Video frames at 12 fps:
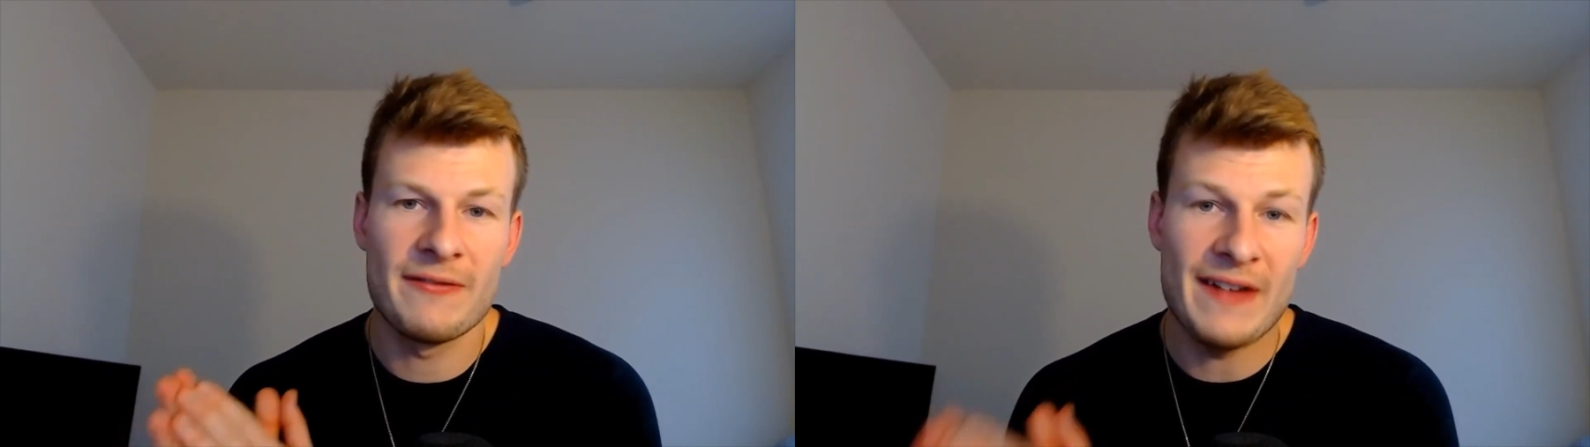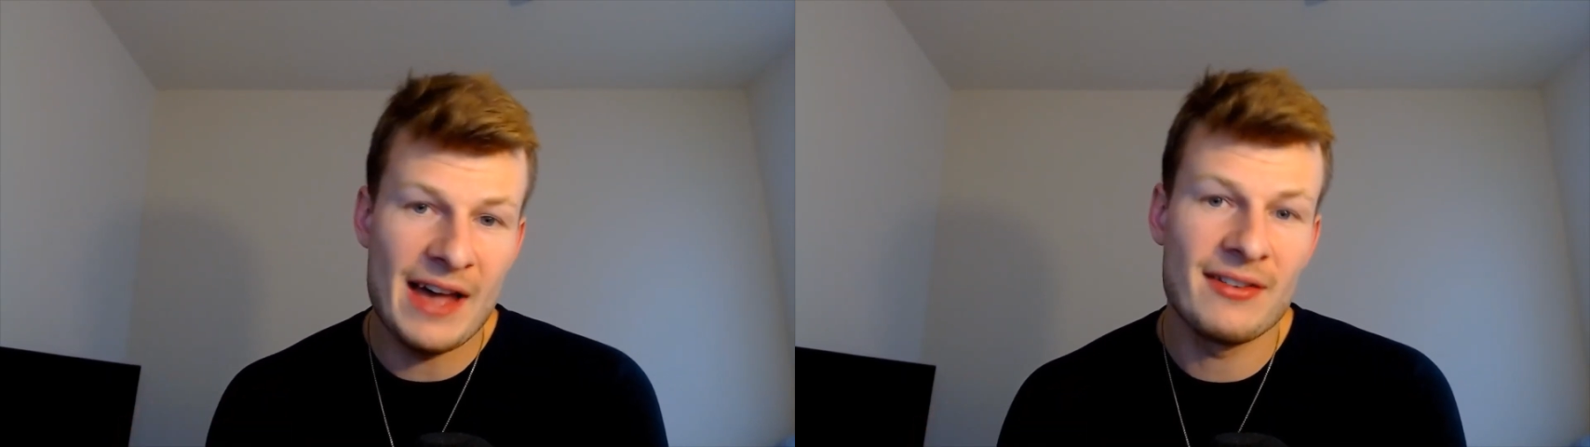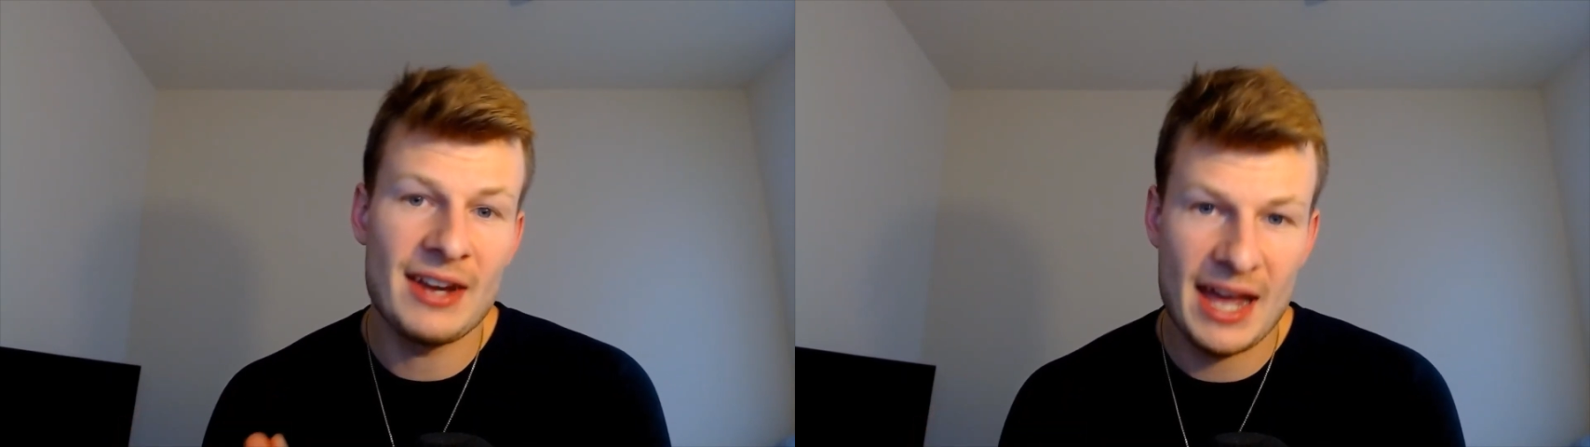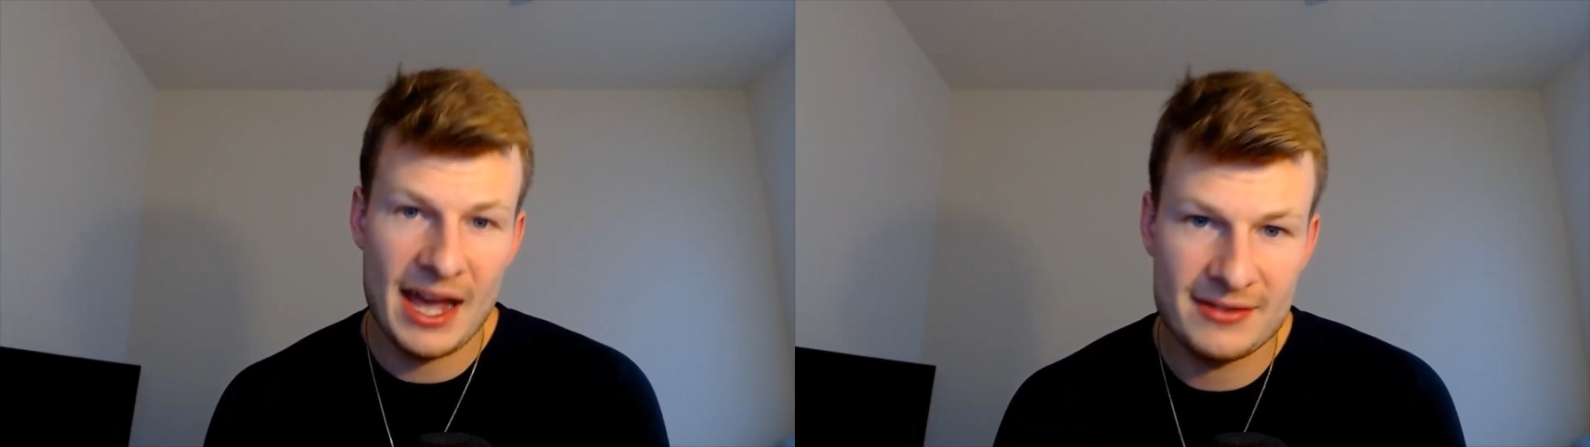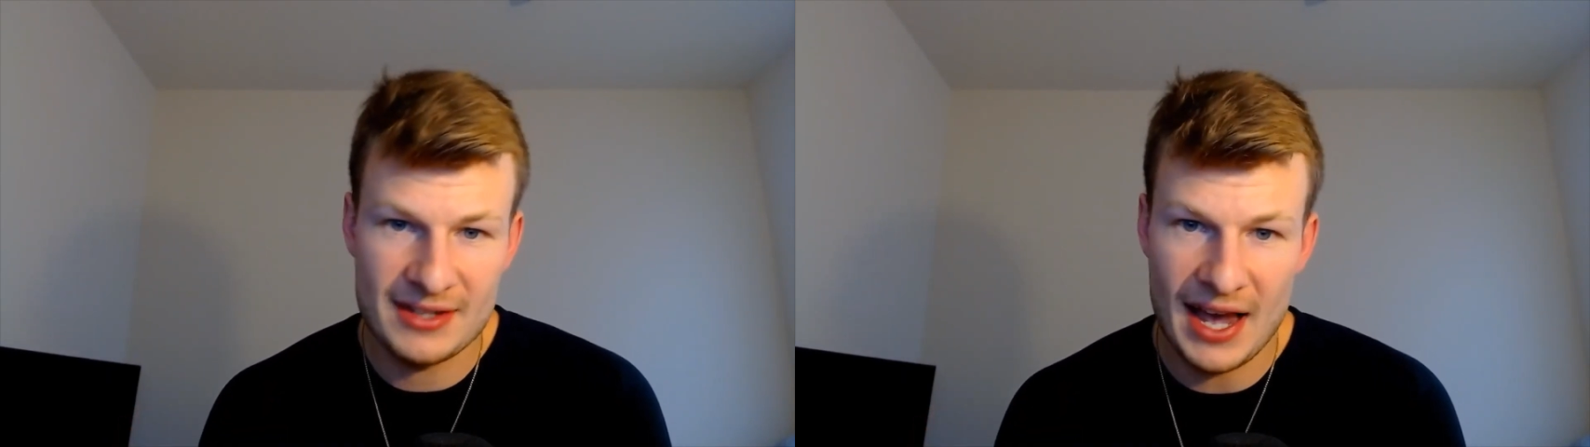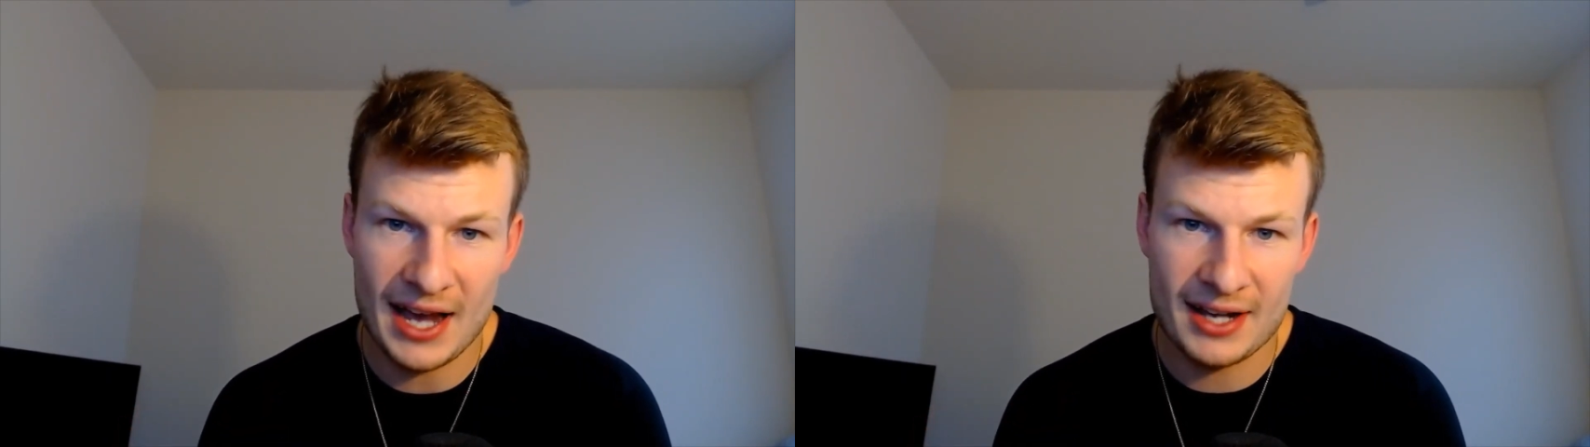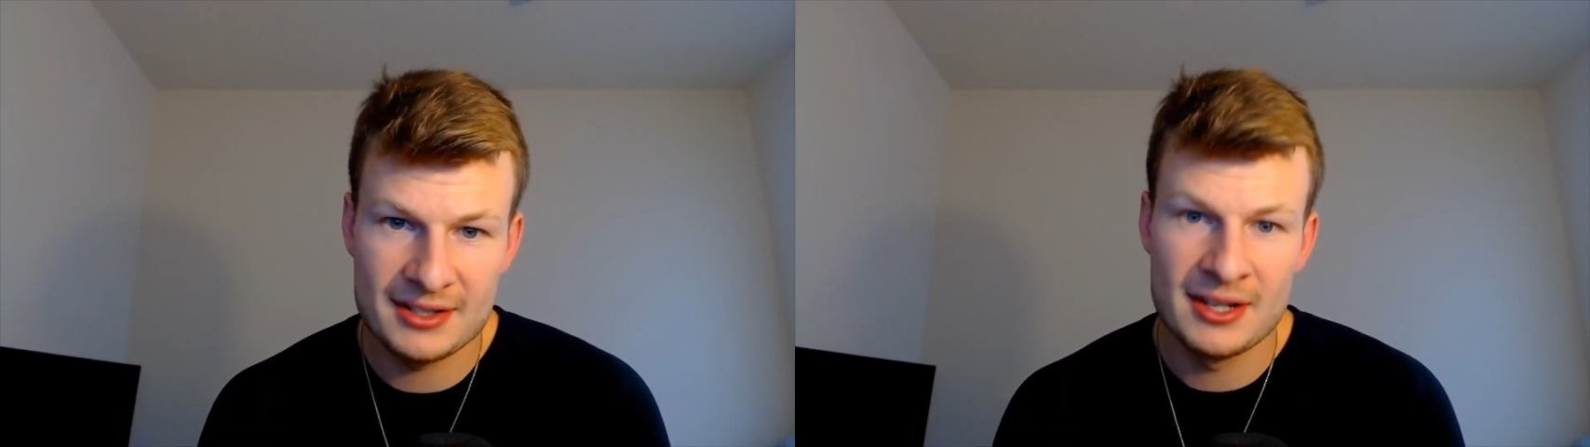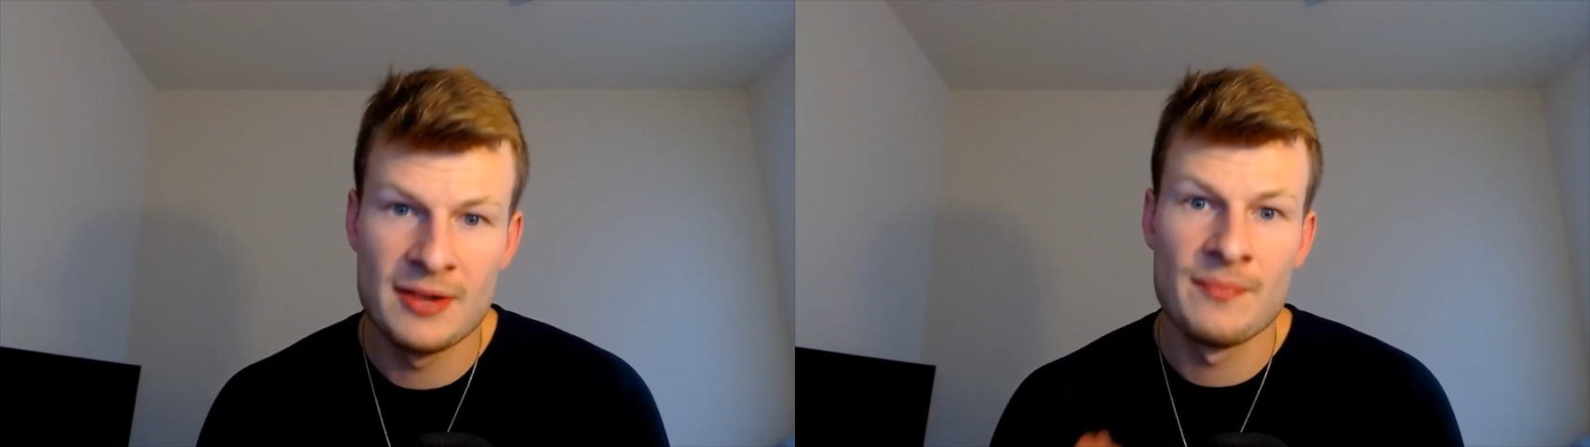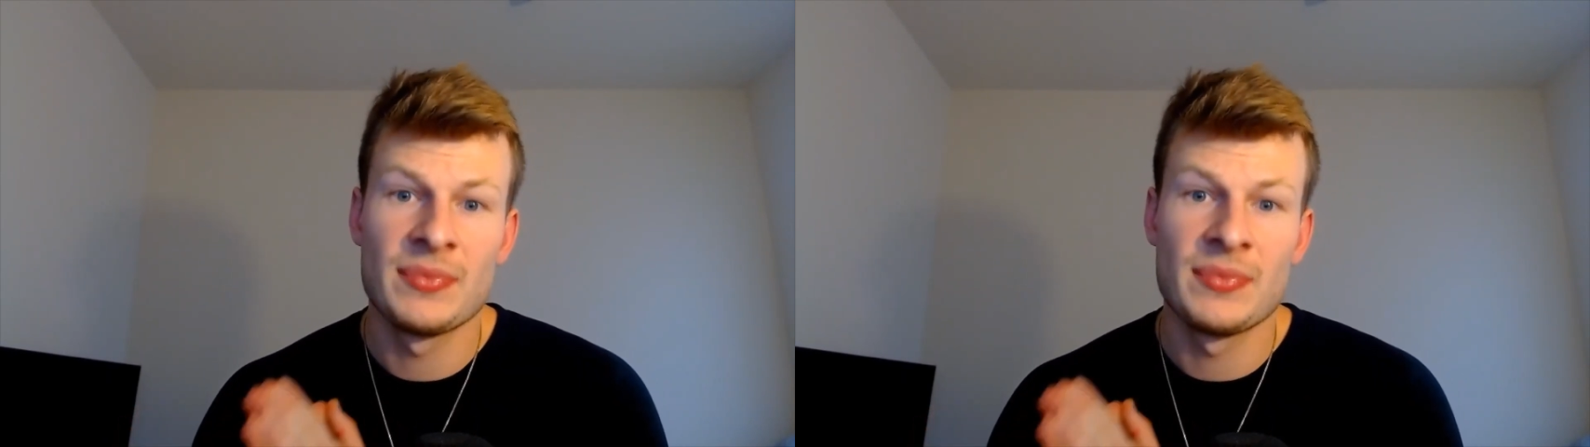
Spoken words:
5.5 sacks.